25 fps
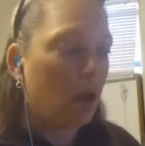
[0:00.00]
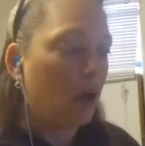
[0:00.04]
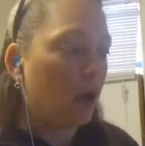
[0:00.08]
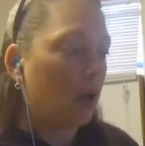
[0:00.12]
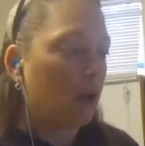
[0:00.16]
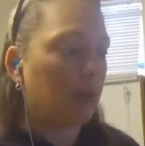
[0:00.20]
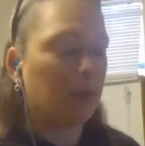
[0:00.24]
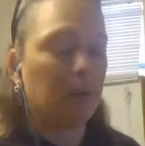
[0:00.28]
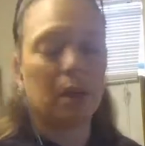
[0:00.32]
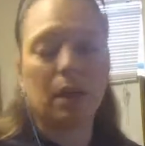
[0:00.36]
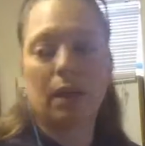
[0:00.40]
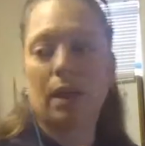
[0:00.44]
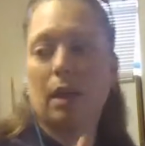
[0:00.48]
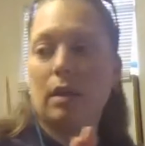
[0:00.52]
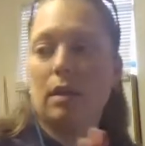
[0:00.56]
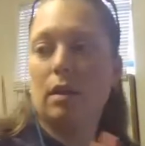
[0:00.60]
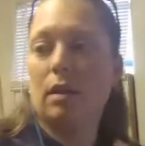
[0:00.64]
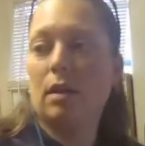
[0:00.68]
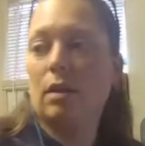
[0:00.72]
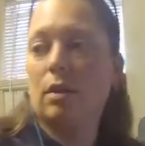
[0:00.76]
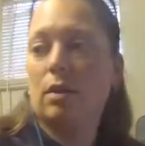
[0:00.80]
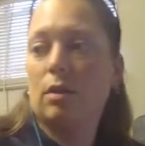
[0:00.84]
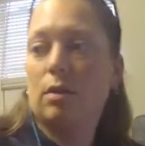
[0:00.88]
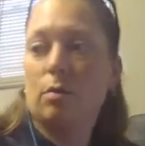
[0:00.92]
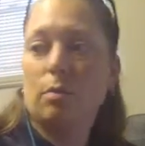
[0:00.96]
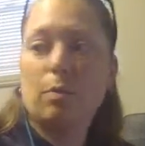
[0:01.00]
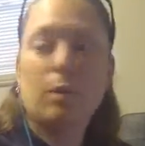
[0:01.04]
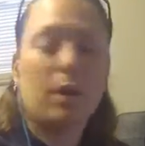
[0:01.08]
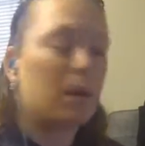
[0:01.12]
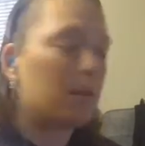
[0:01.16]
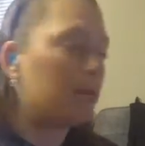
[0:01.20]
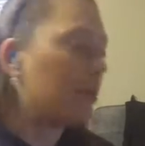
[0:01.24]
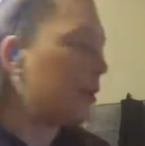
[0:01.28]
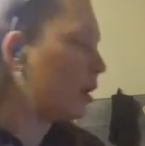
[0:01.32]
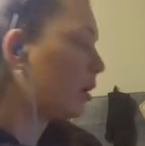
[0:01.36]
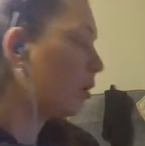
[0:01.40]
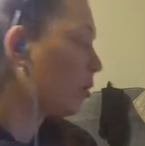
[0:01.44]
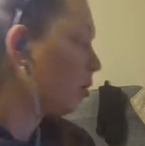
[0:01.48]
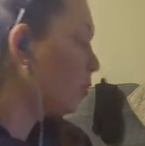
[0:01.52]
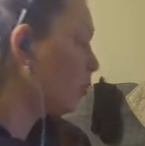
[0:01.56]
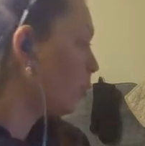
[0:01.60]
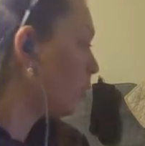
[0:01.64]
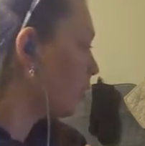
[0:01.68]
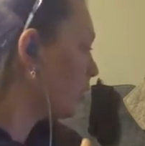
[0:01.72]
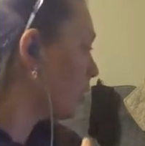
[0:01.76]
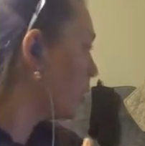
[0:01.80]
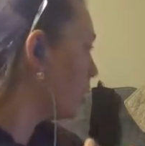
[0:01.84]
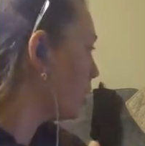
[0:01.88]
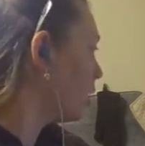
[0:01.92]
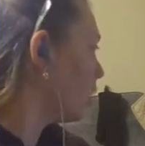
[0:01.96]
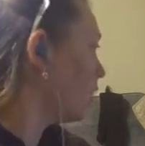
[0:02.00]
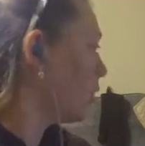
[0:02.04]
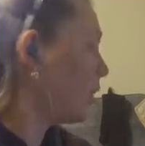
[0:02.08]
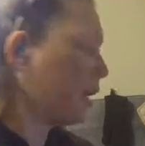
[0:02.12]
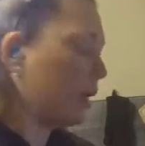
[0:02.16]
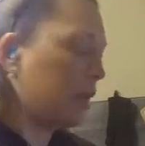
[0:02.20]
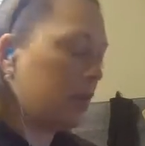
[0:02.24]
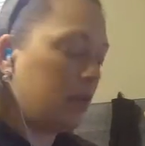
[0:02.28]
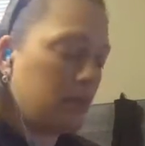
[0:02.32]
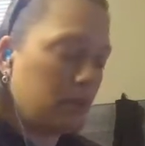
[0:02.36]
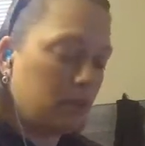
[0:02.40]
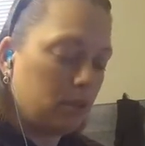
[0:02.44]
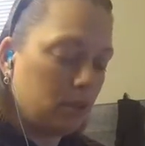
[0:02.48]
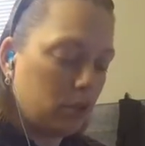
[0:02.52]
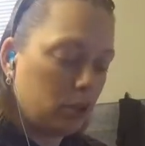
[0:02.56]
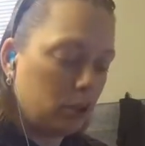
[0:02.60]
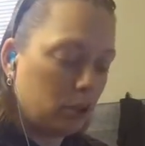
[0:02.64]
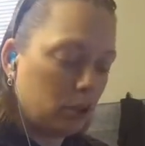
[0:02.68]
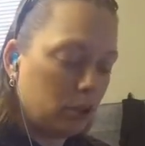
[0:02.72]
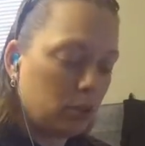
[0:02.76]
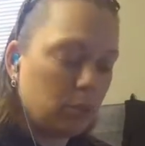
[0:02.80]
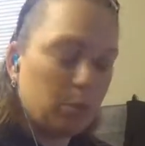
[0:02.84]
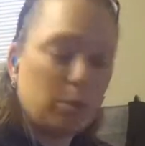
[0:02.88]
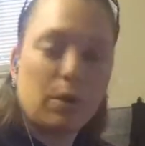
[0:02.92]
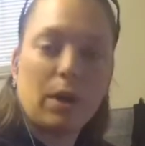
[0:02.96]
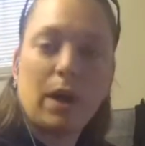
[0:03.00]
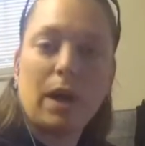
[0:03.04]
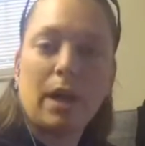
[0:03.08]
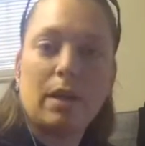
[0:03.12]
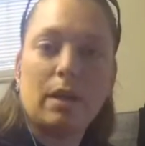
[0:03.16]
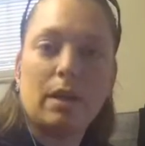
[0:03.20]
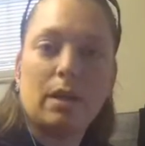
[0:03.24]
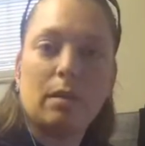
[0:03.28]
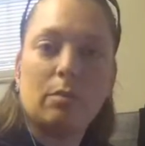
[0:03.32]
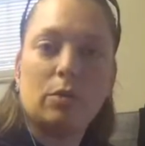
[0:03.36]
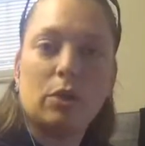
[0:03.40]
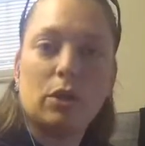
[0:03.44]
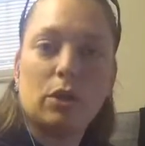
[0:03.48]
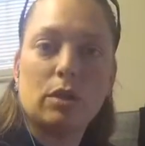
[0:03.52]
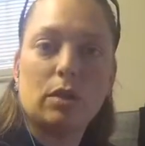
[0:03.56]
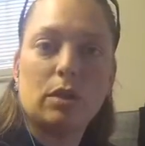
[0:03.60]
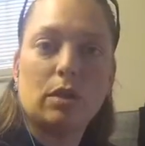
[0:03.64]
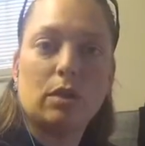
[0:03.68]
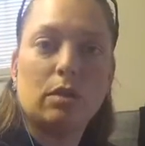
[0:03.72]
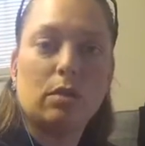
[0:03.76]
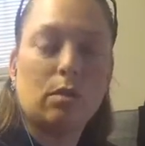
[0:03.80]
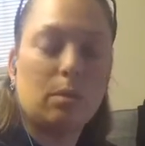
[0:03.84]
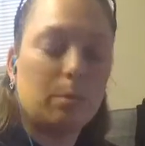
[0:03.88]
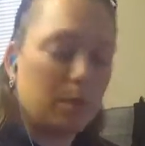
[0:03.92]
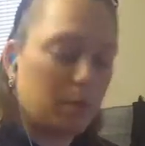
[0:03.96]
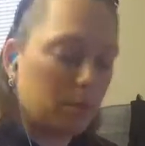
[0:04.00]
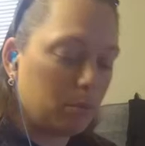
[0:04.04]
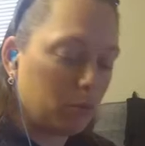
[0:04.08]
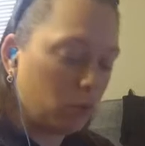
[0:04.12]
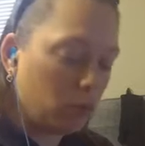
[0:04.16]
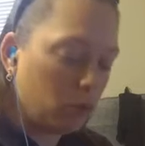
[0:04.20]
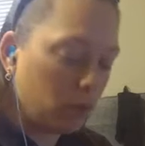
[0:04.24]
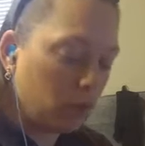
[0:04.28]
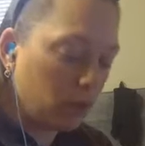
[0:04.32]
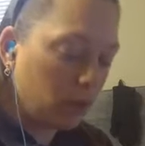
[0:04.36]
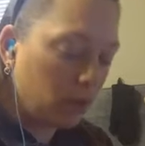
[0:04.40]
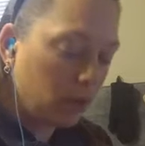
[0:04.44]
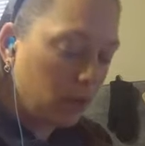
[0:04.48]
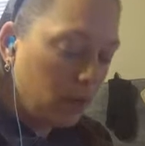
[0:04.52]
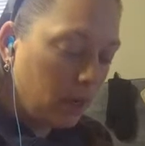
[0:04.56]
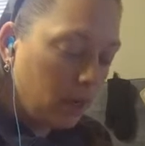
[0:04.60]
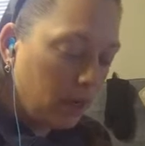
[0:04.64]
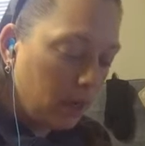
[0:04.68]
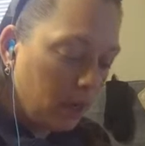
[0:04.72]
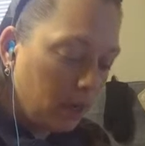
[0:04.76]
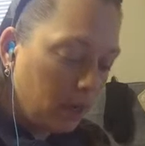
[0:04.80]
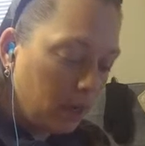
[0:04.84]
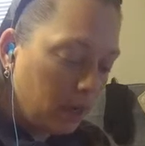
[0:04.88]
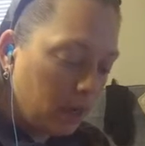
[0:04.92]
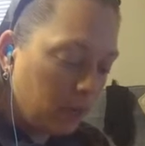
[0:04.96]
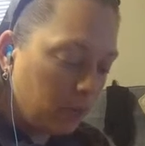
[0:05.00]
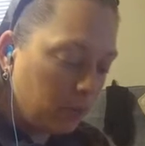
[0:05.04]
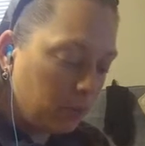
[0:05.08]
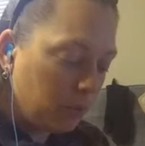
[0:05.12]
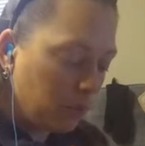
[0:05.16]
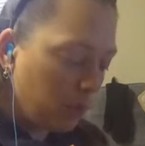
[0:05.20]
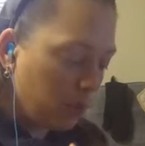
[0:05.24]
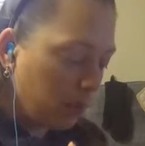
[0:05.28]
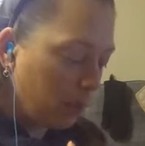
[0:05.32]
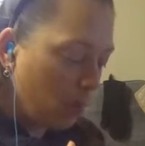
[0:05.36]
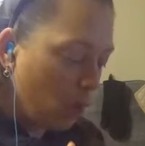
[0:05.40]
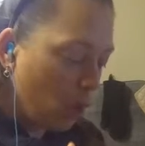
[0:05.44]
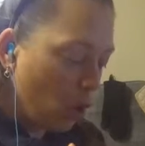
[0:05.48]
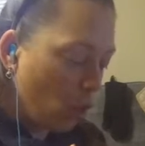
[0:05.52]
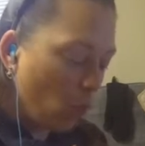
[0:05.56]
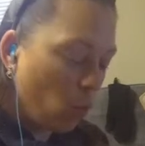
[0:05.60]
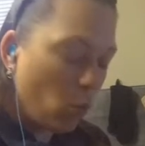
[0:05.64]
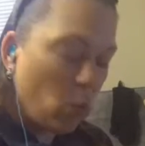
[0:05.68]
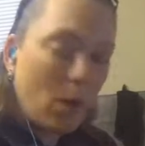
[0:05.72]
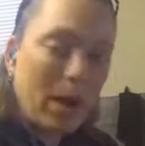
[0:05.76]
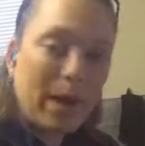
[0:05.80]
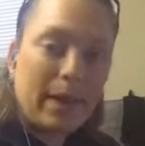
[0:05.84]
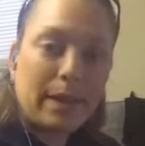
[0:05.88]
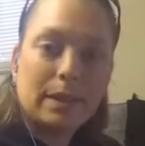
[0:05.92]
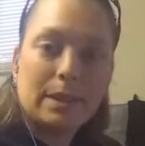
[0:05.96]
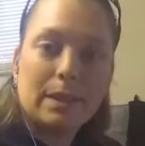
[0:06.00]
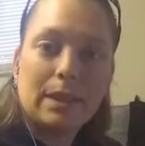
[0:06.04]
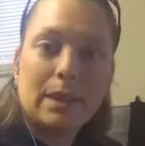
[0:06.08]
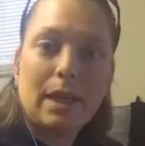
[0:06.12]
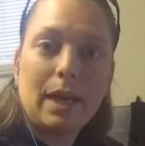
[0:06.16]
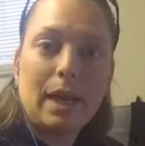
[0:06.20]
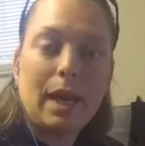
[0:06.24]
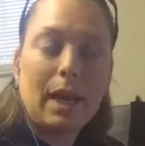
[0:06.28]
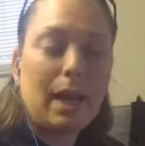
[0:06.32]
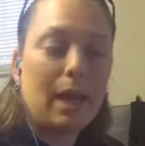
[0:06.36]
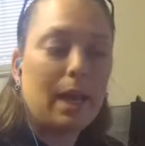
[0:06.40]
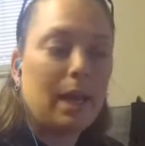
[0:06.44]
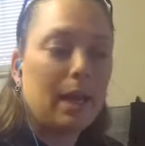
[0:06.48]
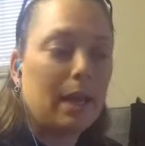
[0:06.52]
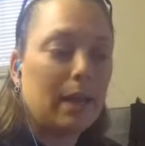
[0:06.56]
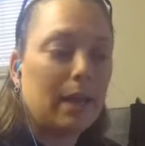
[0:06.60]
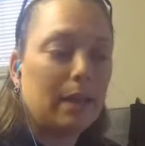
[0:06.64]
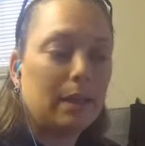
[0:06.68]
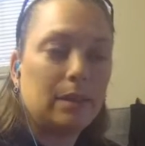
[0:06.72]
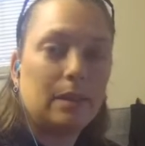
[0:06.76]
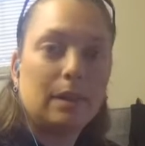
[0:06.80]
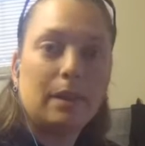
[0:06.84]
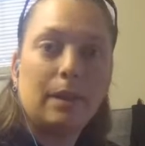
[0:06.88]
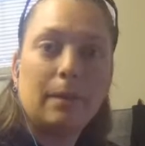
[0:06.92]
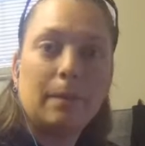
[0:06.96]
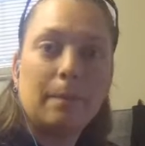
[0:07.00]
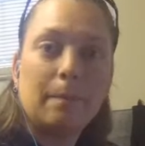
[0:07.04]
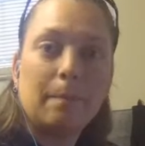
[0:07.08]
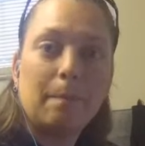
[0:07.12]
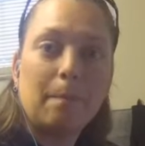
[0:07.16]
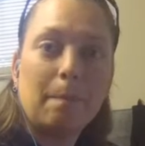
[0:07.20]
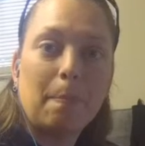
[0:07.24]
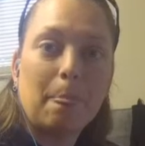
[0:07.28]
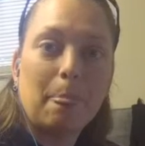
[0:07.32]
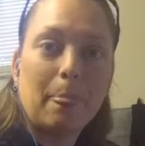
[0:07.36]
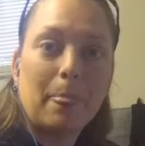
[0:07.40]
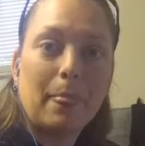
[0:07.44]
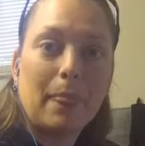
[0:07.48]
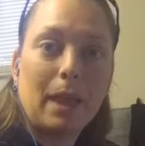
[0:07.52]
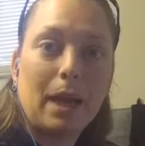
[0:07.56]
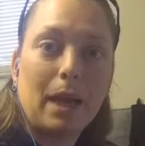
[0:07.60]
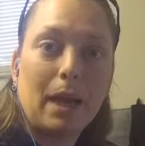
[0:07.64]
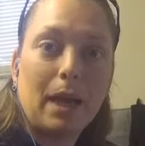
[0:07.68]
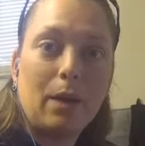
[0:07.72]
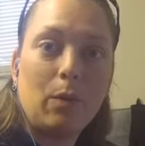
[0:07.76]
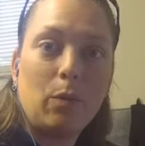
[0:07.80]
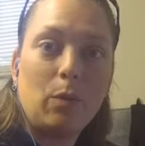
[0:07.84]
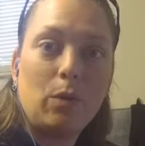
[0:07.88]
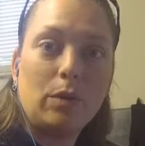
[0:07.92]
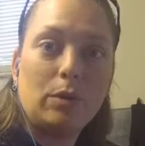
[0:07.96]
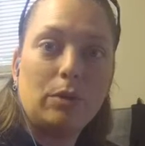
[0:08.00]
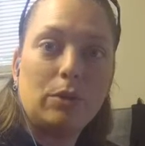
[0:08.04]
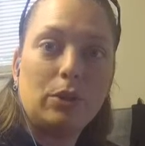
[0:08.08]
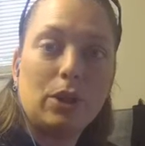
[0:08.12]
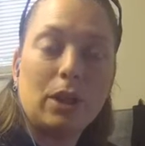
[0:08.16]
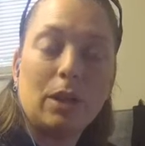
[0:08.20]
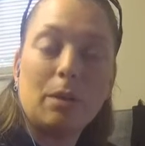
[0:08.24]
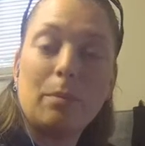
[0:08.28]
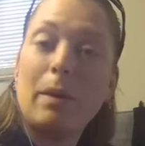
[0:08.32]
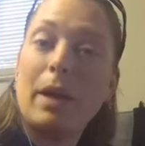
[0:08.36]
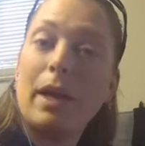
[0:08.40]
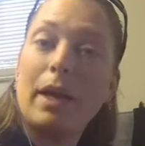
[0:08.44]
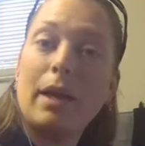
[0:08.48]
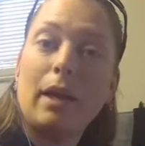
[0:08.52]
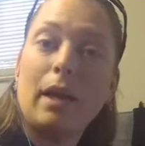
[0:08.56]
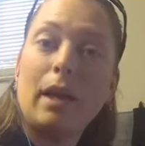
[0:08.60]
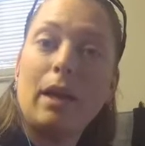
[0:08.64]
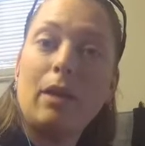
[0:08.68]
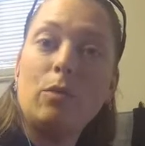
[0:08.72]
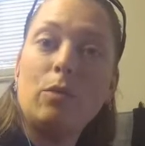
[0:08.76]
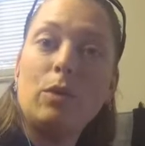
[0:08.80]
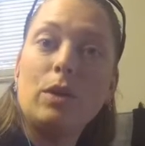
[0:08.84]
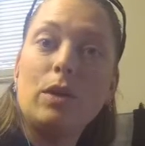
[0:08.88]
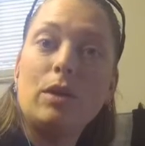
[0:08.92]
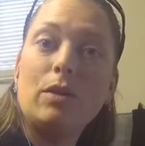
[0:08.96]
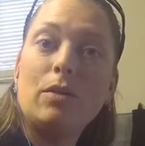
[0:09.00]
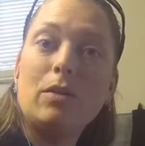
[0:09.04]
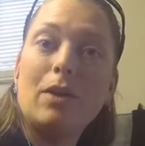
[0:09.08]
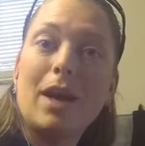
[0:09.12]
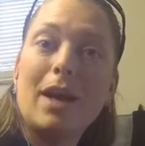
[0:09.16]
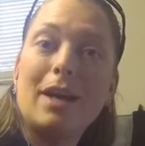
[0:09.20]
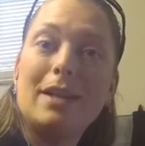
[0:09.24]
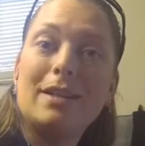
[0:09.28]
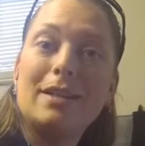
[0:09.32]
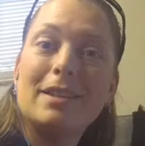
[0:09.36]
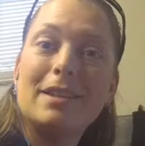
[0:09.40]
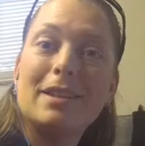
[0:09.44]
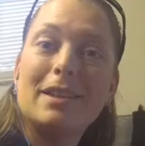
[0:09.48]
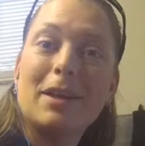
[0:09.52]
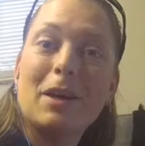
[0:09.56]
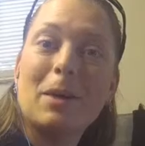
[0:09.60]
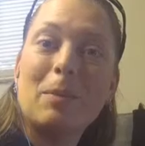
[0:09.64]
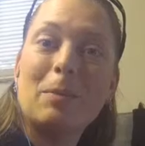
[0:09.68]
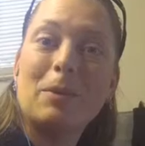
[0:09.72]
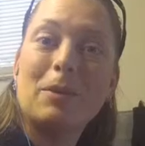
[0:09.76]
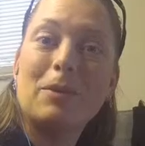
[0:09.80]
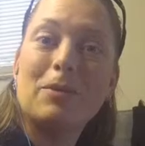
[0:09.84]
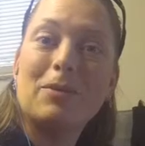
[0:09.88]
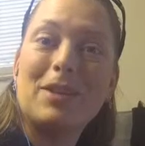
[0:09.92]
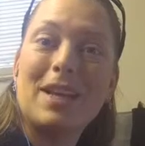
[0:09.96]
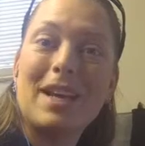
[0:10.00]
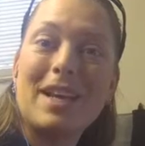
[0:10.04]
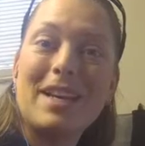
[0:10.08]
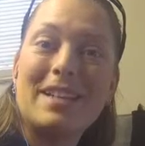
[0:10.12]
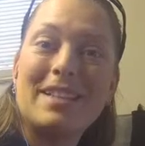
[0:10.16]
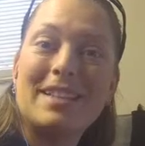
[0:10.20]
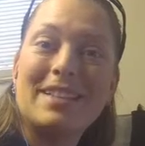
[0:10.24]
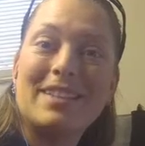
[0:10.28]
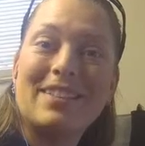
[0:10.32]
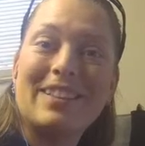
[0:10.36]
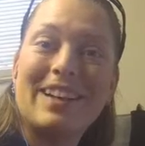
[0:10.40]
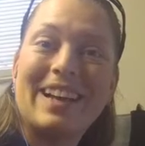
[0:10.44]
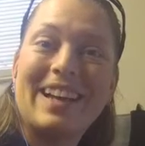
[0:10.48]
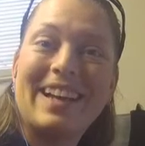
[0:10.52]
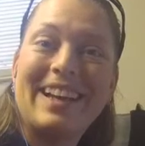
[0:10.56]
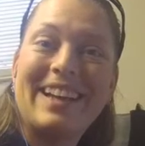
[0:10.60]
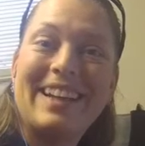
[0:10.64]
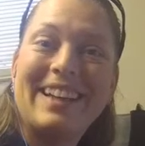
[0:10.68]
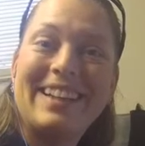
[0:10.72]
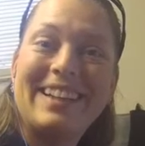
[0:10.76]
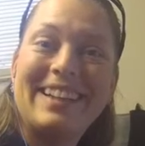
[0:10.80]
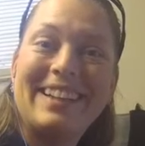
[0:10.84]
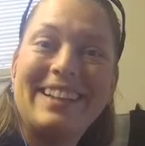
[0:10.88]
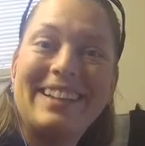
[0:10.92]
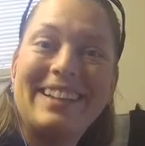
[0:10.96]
I'm going to get this spray bottle. We're going to go ahead and spray them just a little bit more, keep them wet, and I will check back in with you guys in a couple of days, okay?